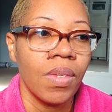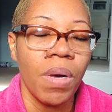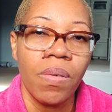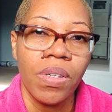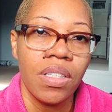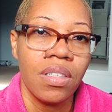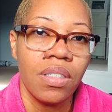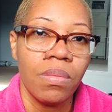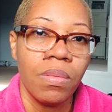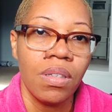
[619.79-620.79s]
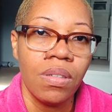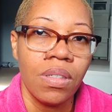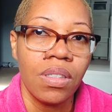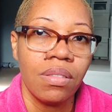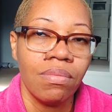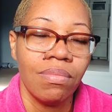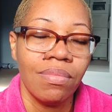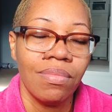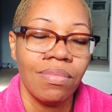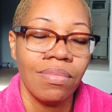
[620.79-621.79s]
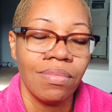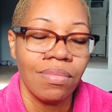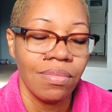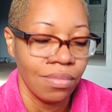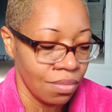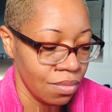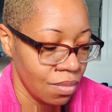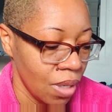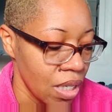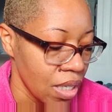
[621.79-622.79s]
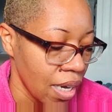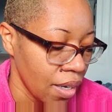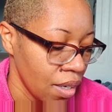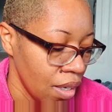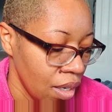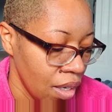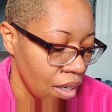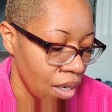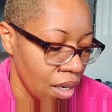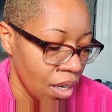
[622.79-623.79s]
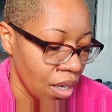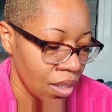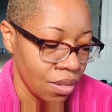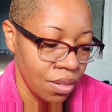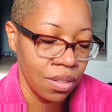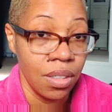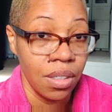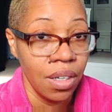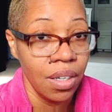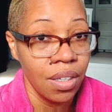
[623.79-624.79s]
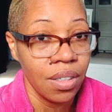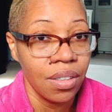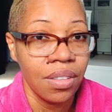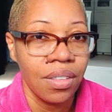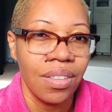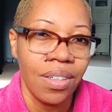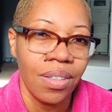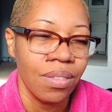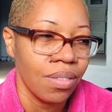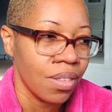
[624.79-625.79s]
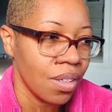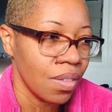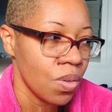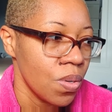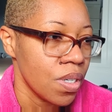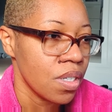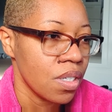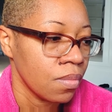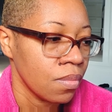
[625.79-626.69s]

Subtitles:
relationship with the Lord. And it's like, duh, of course.